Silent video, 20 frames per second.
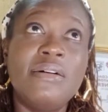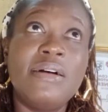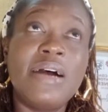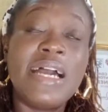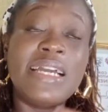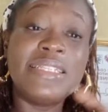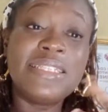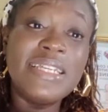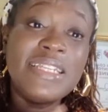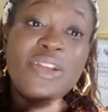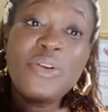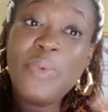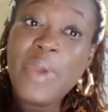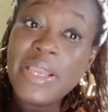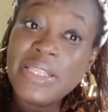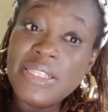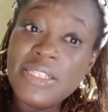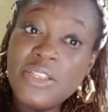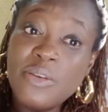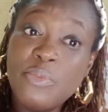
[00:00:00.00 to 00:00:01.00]
I started
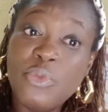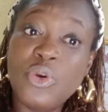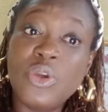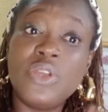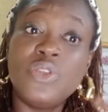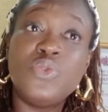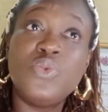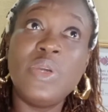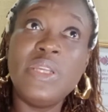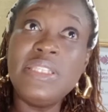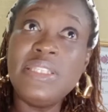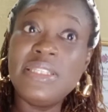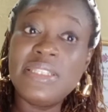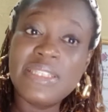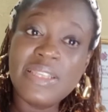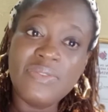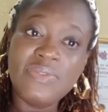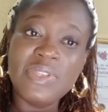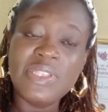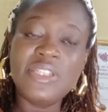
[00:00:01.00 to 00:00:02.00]
writing the book in
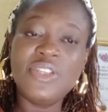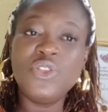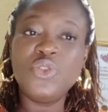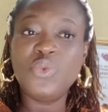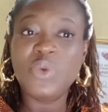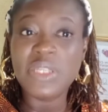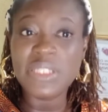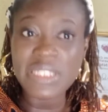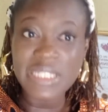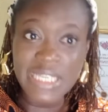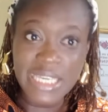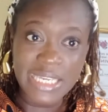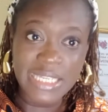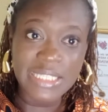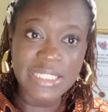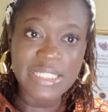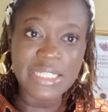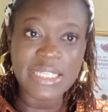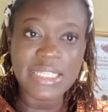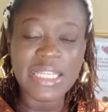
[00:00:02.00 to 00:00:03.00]
2017,
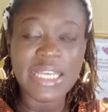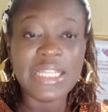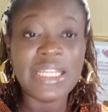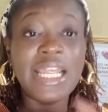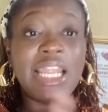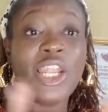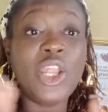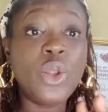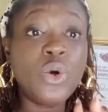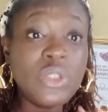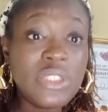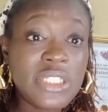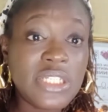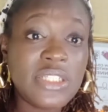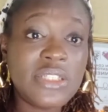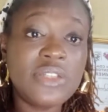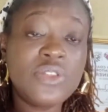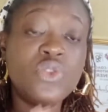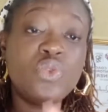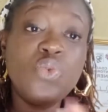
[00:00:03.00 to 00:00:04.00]
2018, and I launched
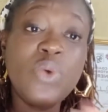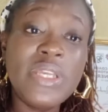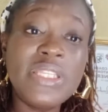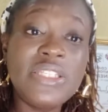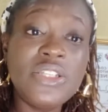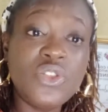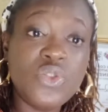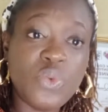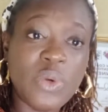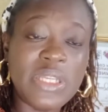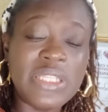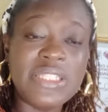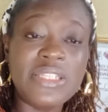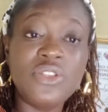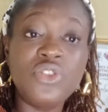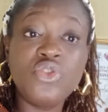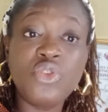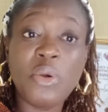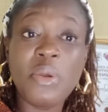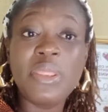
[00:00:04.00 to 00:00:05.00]
it in 2020
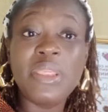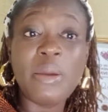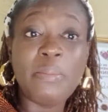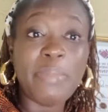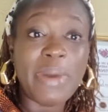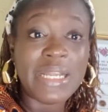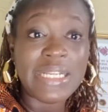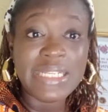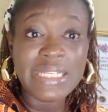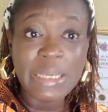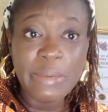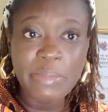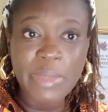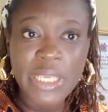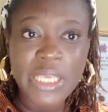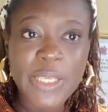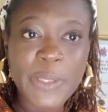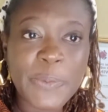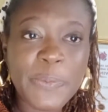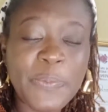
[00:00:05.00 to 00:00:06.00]
during the pandemic,
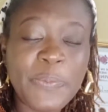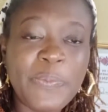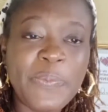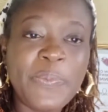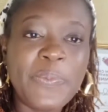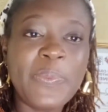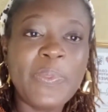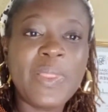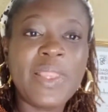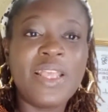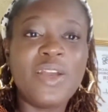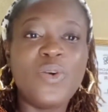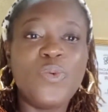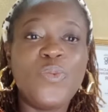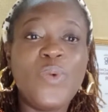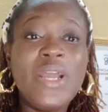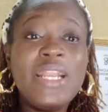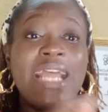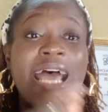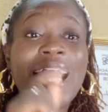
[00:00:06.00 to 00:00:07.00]

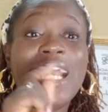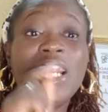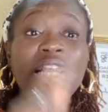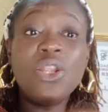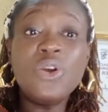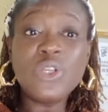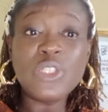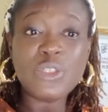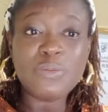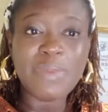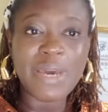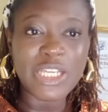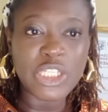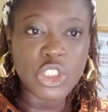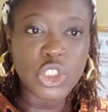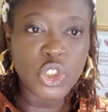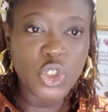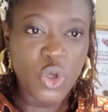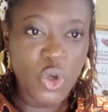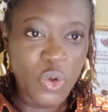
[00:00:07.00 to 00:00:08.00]
when I lost my
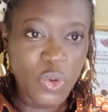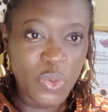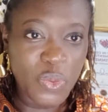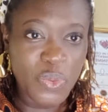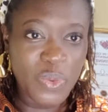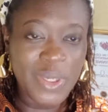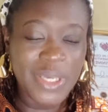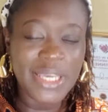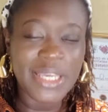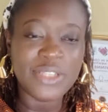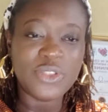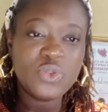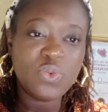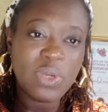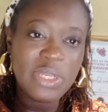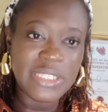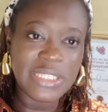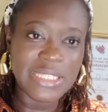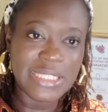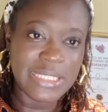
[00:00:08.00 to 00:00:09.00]
job in
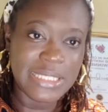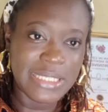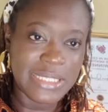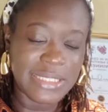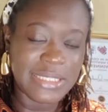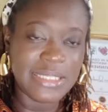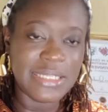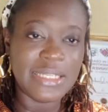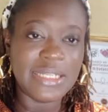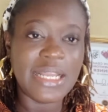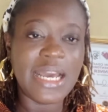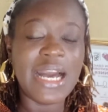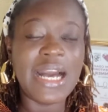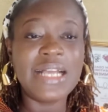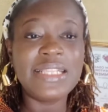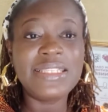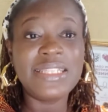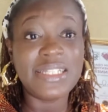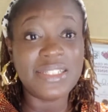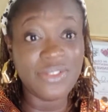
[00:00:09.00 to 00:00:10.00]

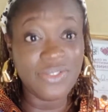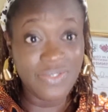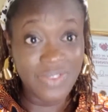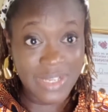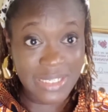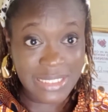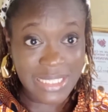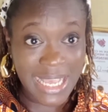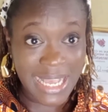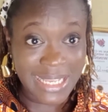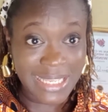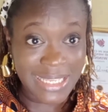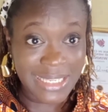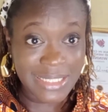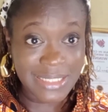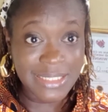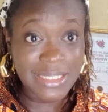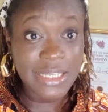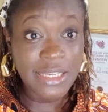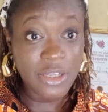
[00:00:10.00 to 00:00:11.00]
31st
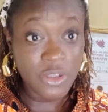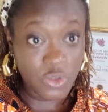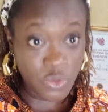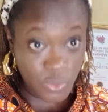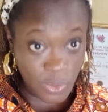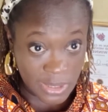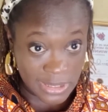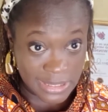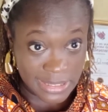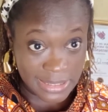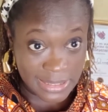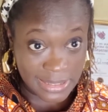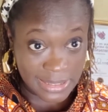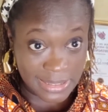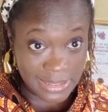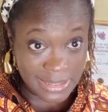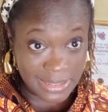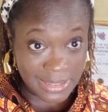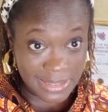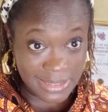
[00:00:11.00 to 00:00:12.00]
August
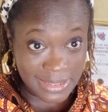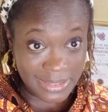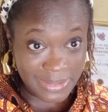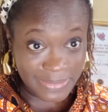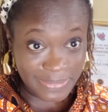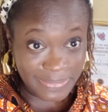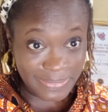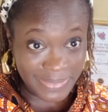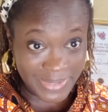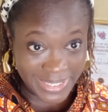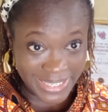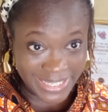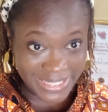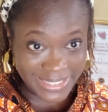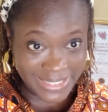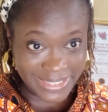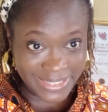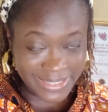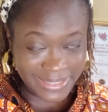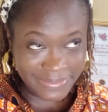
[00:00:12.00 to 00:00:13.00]
2016.
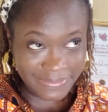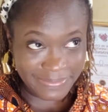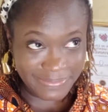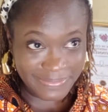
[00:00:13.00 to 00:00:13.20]
Yes,